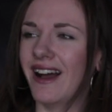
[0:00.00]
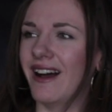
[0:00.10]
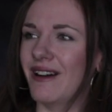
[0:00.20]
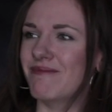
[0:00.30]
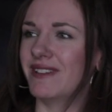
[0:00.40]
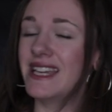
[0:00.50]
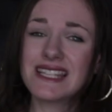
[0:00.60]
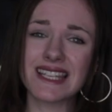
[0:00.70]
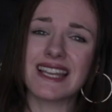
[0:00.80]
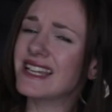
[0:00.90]
Um,
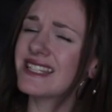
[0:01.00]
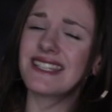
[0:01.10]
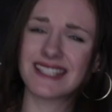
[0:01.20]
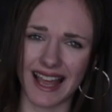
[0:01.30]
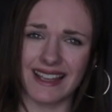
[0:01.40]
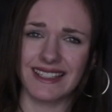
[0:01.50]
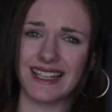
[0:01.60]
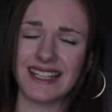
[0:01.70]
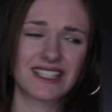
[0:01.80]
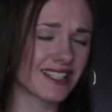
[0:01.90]
he's insane.
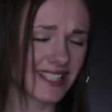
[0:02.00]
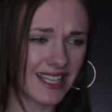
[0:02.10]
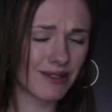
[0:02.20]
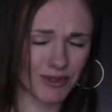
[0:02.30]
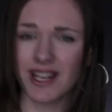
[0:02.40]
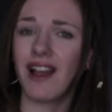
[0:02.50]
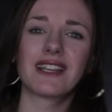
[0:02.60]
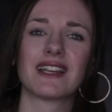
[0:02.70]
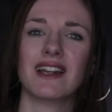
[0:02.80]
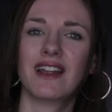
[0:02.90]
He just, it was
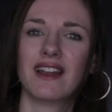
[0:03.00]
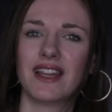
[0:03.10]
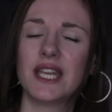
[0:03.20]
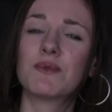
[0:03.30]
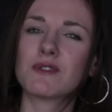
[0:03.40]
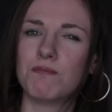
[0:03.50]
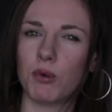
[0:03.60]
like he was